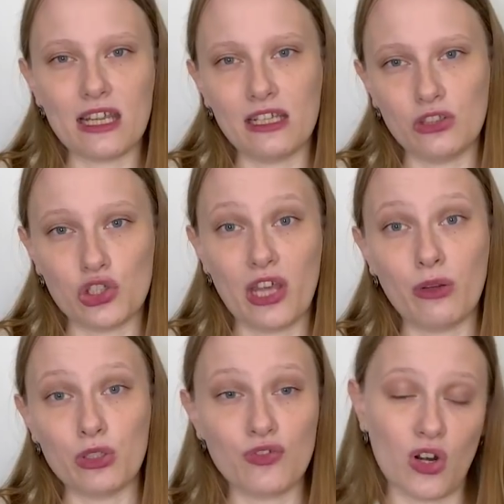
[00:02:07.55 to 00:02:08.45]
English
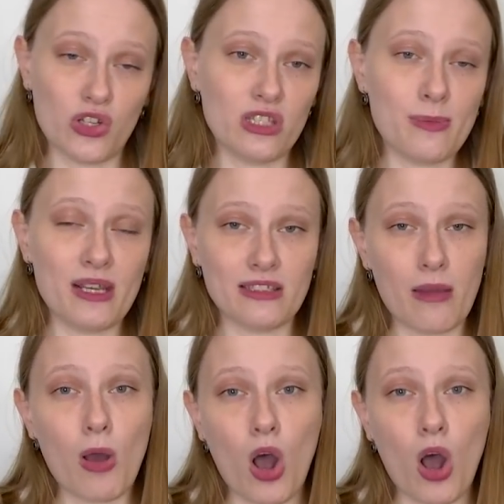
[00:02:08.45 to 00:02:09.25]
language versions because I'm